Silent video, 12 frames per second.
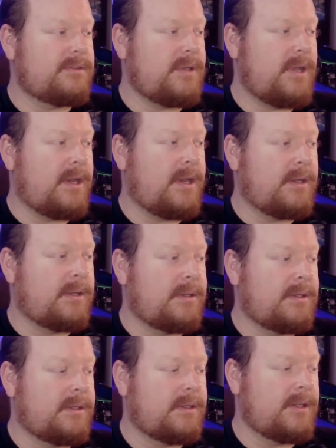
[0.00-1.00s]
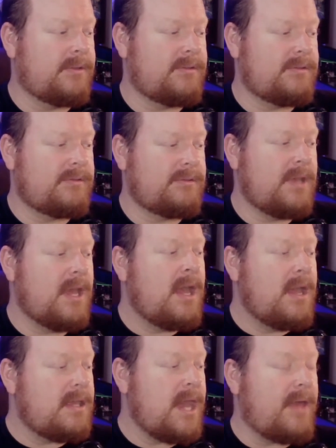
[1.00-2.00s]
It's
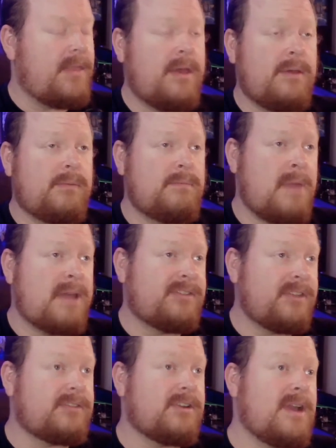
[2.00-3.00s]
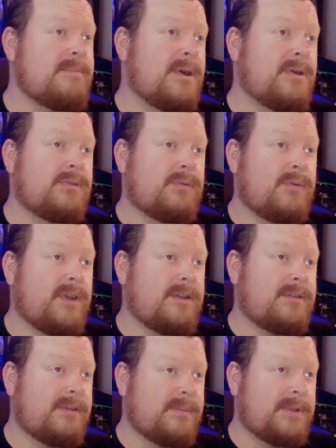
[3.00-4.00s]
my sister and I both were
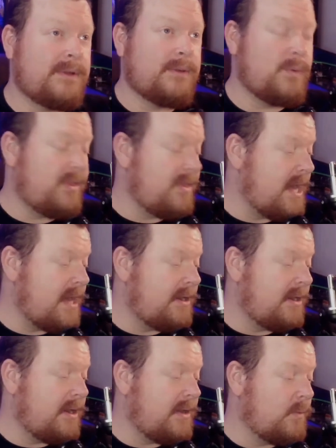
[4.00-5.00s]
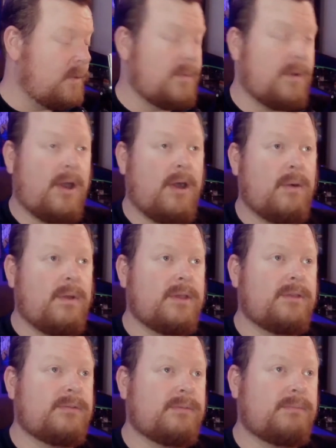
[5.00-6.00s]
very similar with that. We were
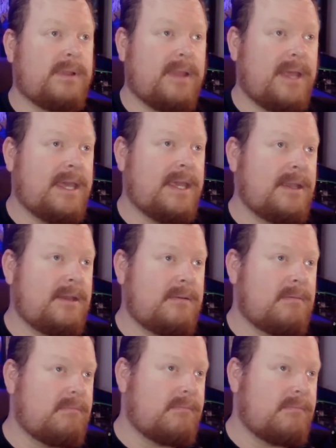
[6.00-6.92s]
always plain